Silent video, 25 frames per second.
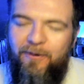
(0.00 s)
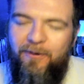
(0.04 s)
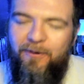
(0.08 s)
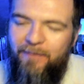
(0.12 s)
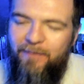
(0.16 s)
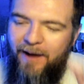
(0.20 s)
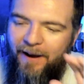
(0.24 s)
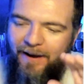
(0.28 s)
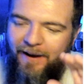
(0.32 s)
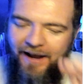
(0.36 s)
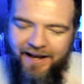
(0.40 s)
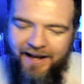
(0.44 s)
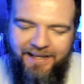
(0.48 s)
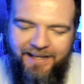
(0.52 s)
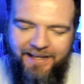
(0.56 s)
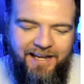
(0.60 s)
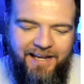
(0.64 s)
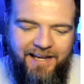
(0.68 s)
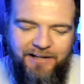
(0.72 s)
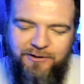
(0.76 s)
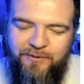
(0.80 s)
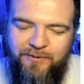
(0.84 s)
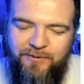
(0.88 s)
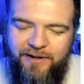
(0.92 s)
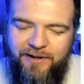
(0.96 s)
I
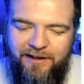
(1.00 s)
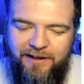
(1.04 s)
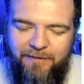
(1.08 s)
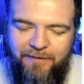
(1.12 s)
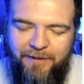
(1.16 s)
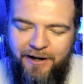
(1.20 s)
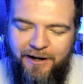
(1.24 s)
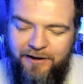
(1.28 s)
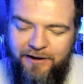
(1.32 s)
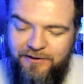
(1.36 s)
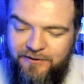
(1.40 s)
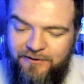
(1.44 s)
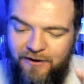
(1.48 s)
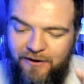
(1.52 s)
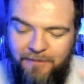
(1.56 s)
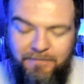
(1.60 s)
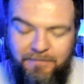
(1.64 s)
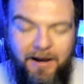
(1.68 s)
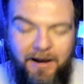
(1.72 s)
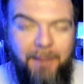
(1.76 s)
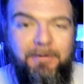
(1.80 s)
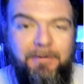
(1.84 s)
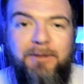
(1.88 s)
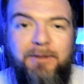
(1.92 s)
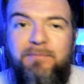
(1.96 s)
can't do anything about it, so I'm
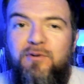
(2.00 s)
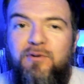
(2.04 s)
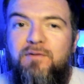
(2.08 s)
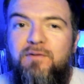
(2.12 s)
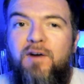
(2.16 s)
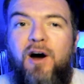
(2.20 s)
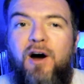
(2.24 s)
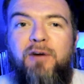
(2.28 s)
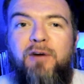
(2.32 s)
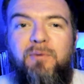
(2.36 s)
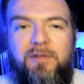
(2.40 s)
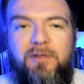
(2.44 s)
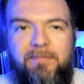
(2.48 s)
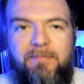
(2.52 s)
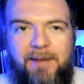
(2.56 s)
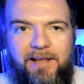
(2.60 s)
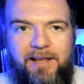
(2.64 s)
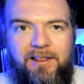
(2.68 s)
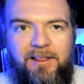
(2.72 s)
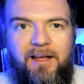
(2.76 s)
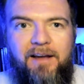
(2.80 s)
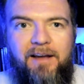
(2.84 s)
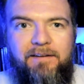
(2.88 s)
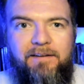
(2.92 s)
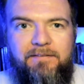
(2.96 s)
gonna move on with my
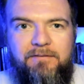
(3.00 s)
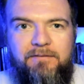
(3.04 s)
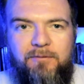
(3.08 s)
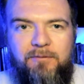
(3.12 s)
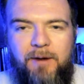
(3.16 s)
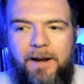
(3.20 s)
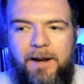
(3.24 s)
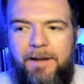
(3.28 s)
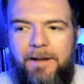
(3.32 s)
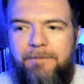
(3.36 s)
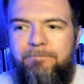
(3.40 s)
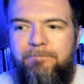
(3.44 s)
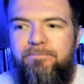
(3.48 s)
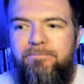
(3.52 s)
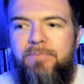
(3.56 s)
life, right?